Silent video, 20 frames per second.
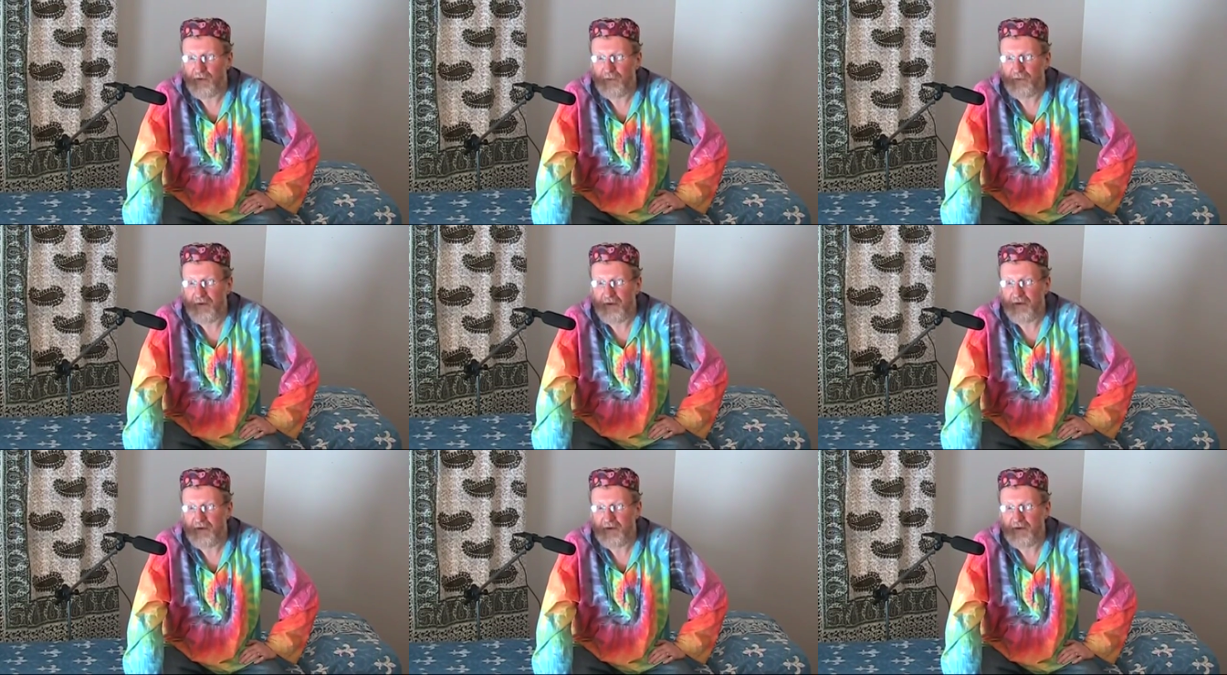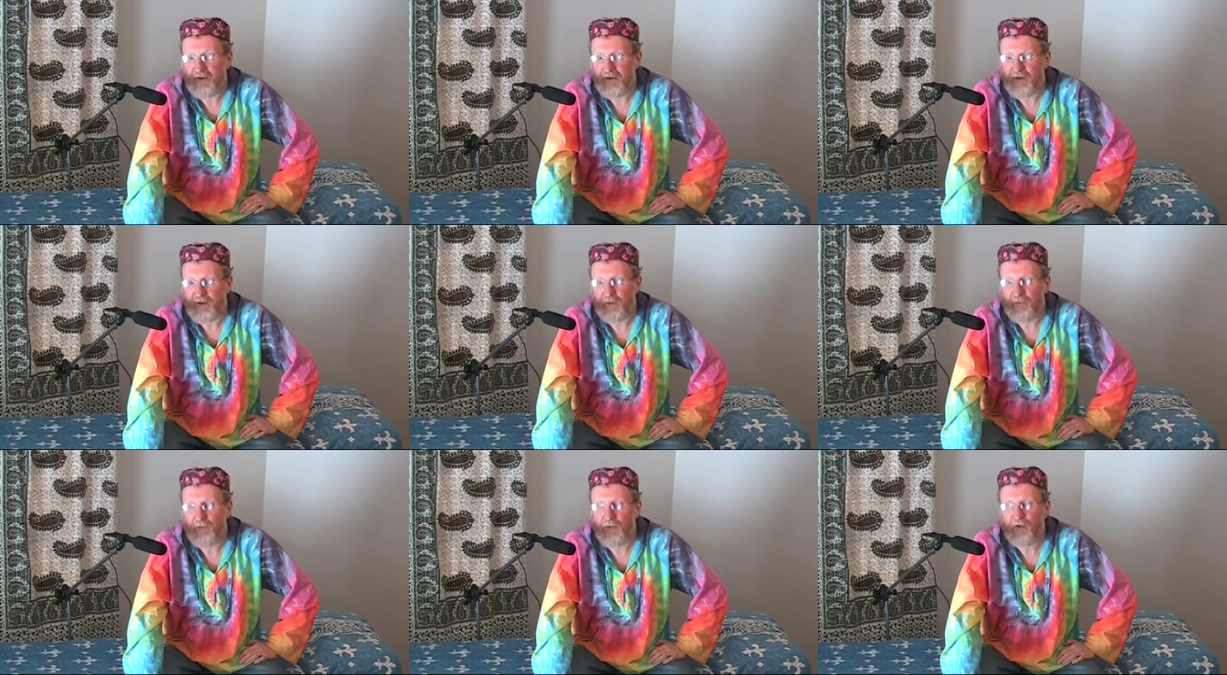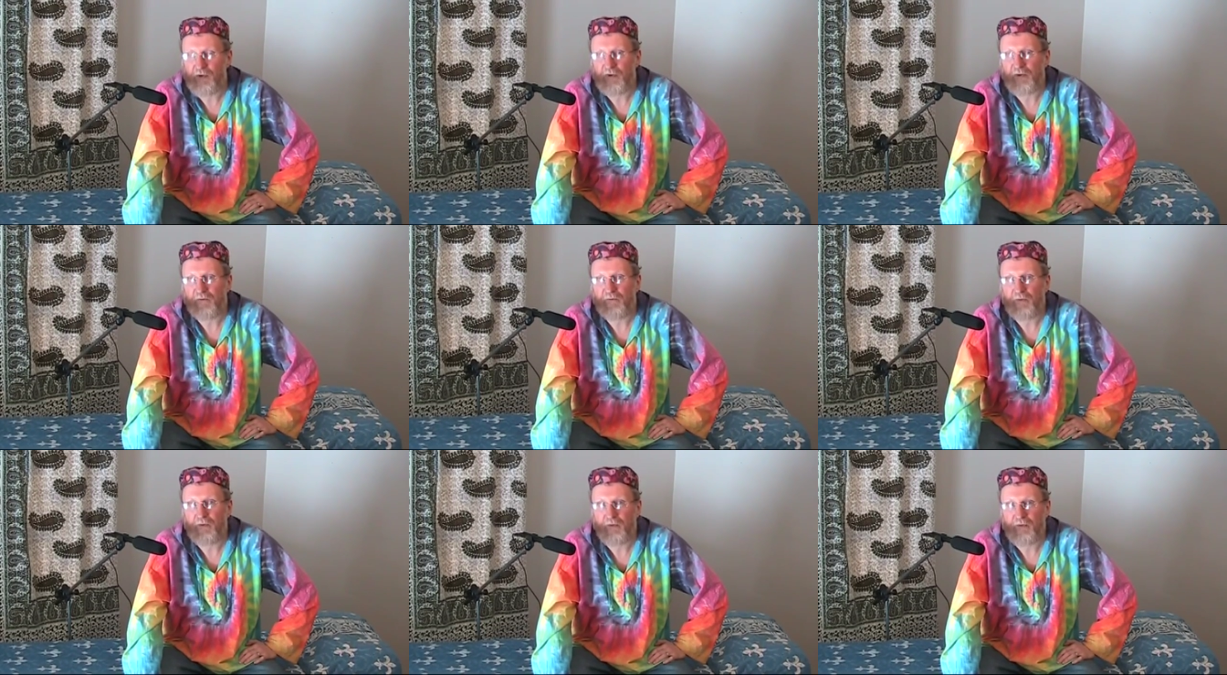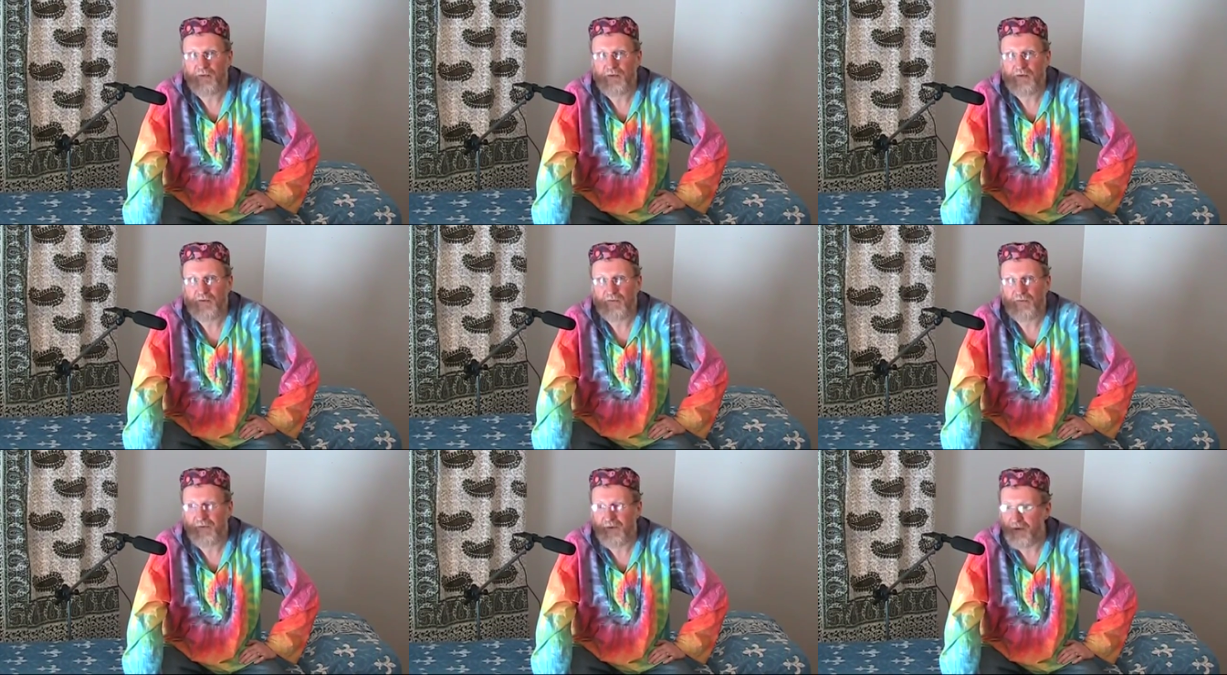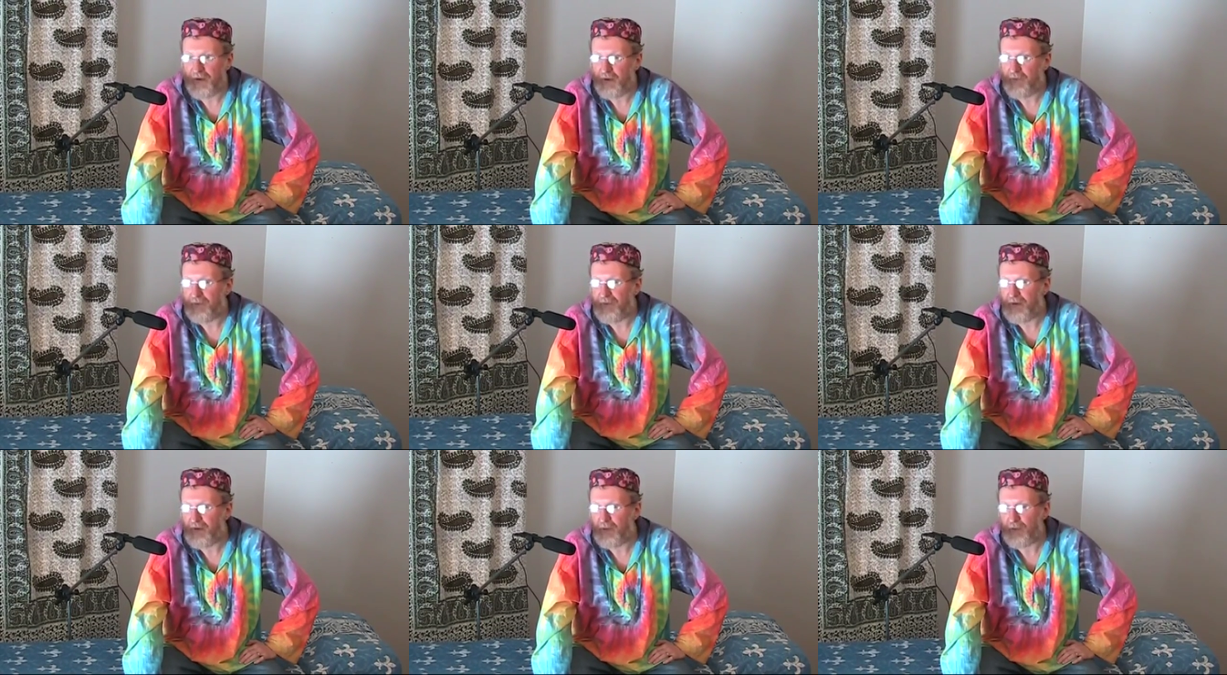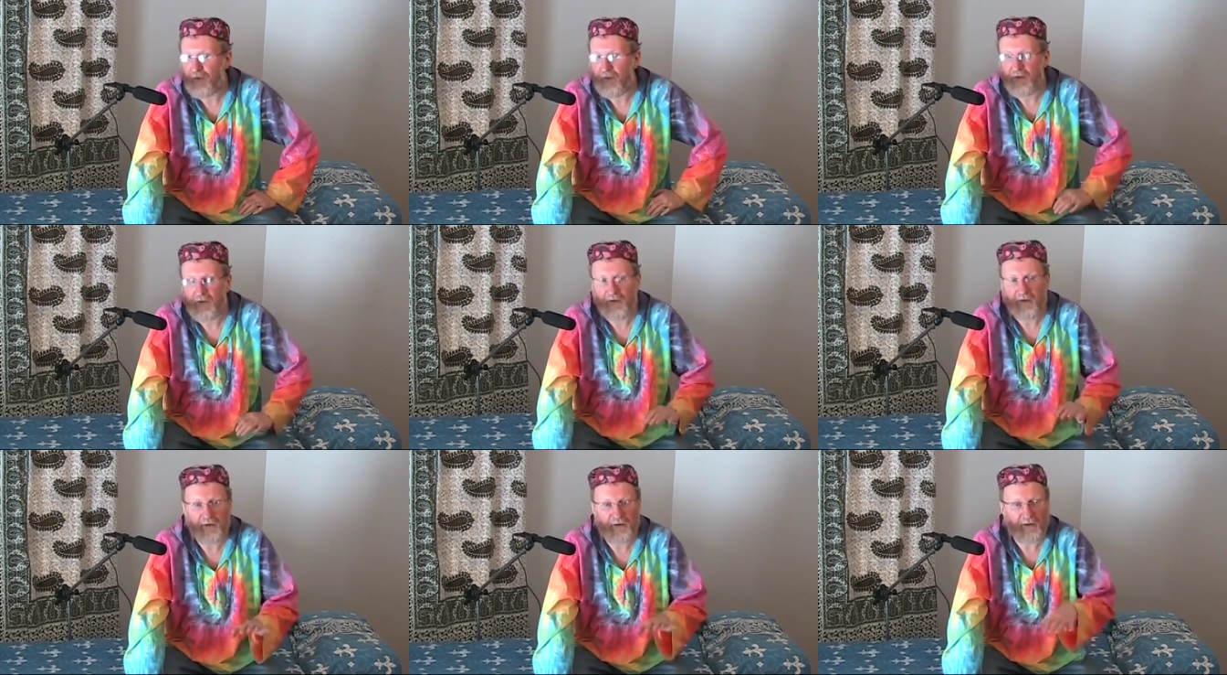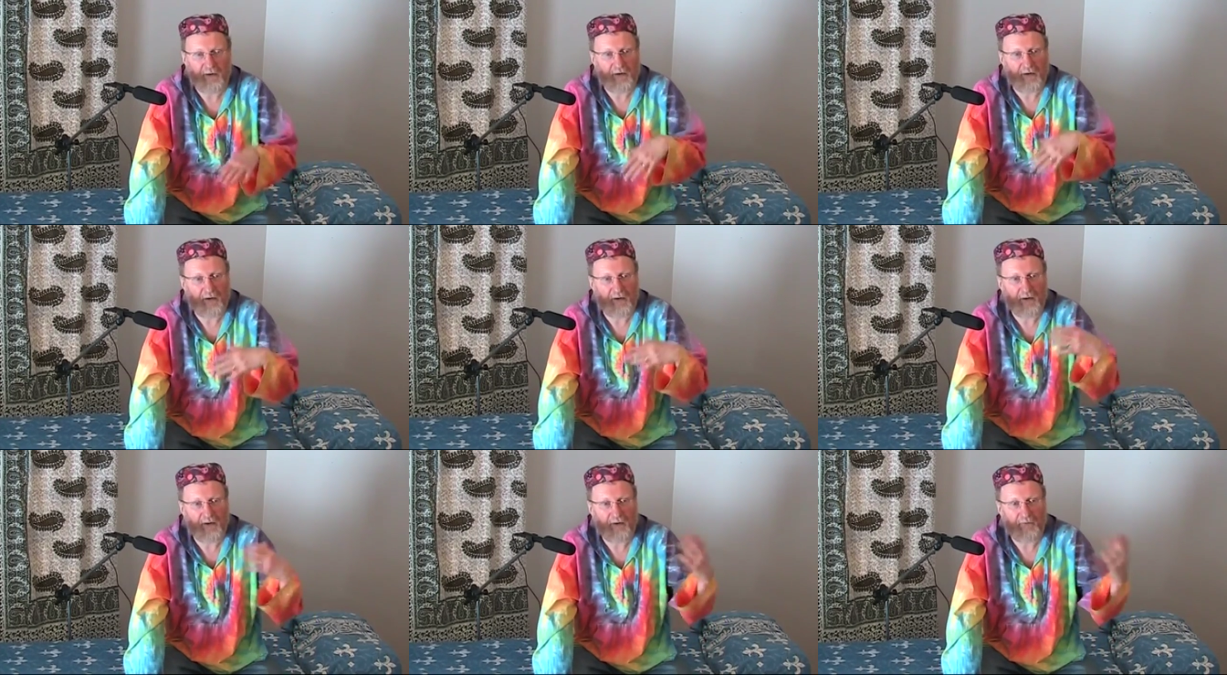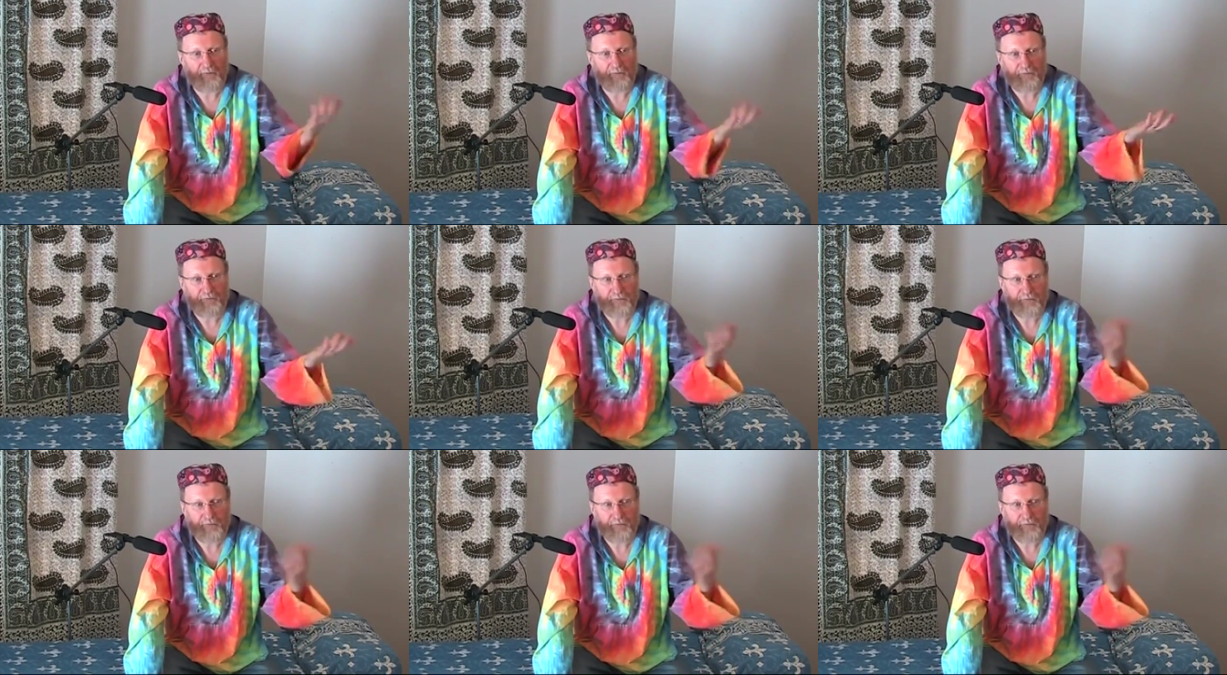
to make the distribution of goods fair between the